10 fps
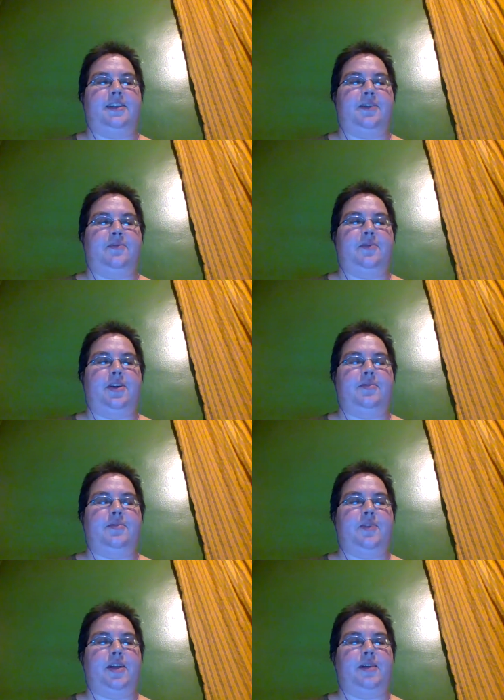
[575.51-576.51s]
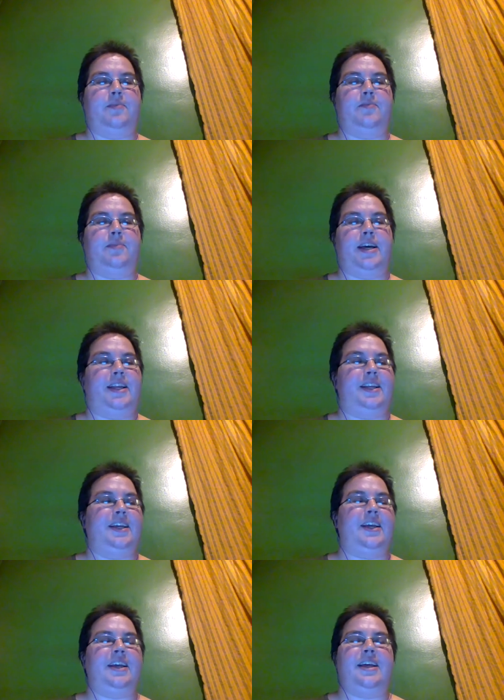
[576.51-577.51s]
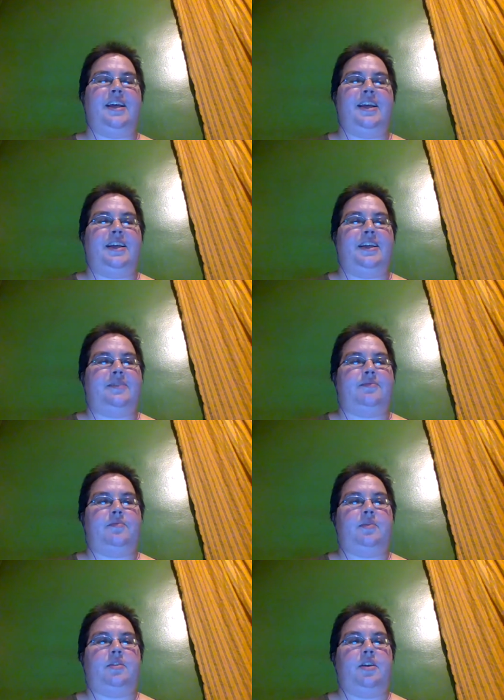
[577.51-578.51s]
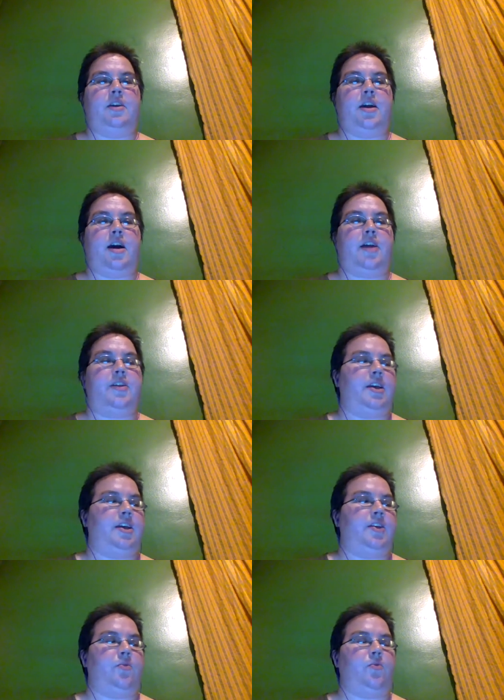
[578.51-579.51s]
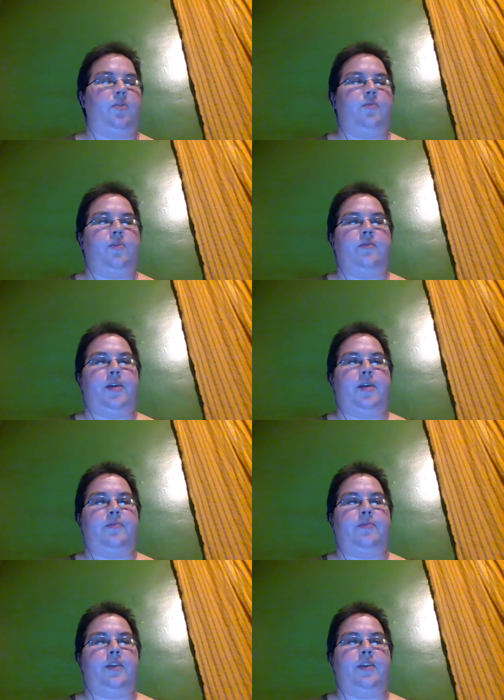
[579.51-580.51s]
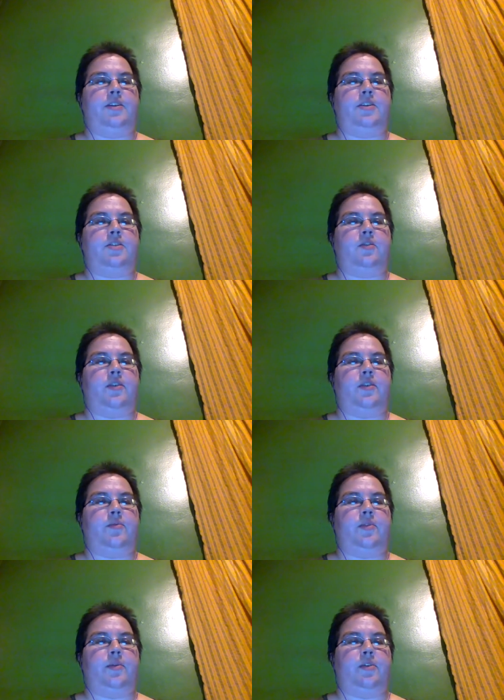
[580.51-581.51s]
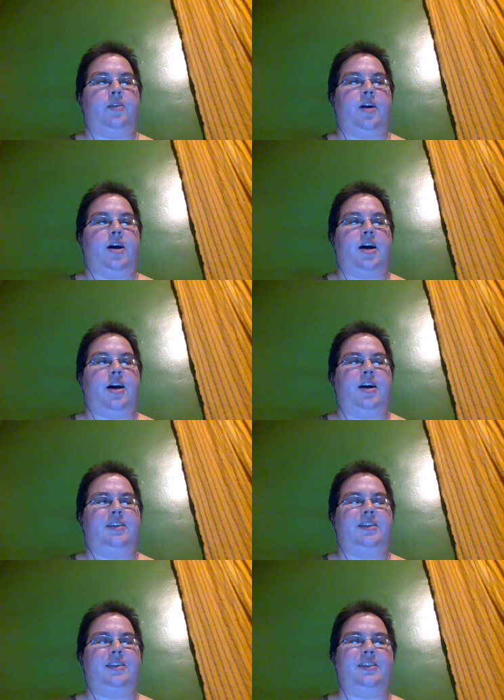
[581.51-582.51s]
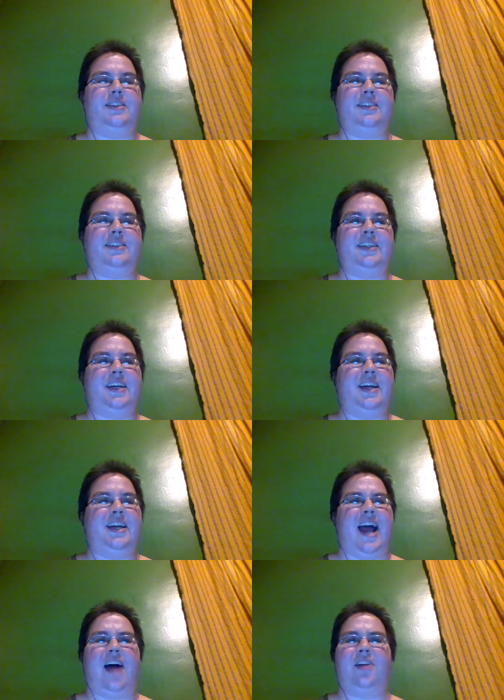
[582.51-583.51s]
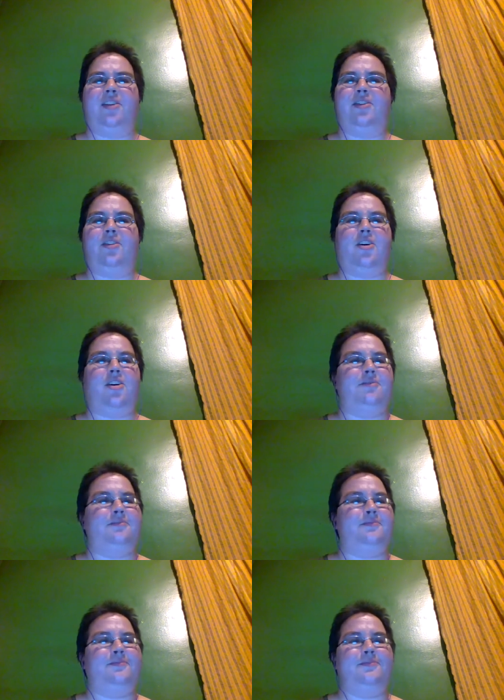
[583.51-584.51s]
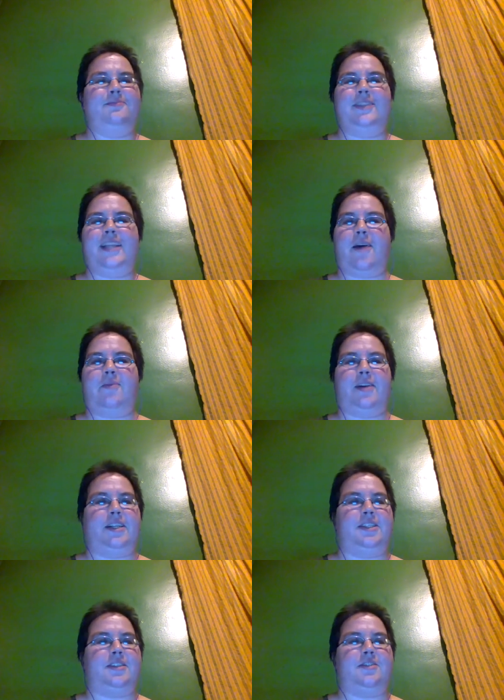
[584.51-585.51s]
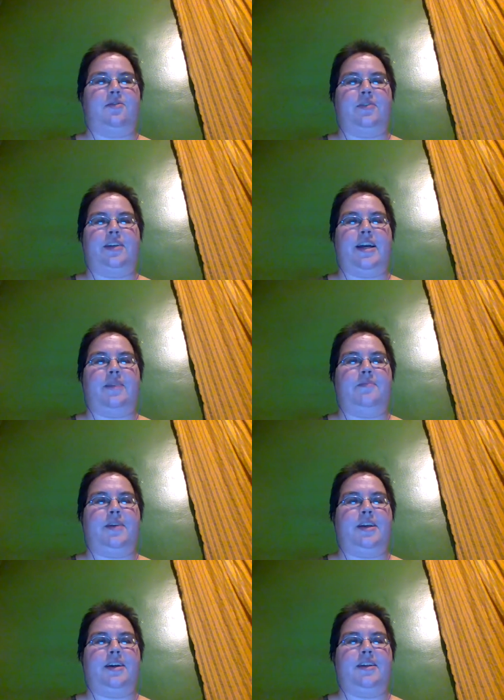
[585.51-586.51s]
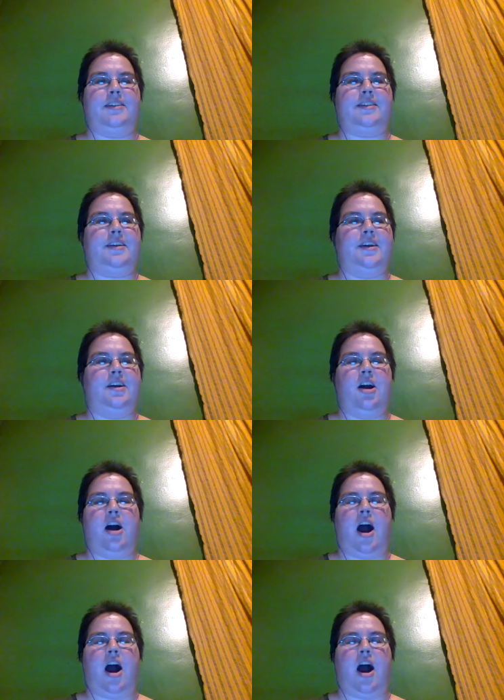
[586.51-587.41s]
see Lynn Williams win, but yeah, I think either one would have been a, a deserving winner. Uh, Allie Long, that one I just don't get because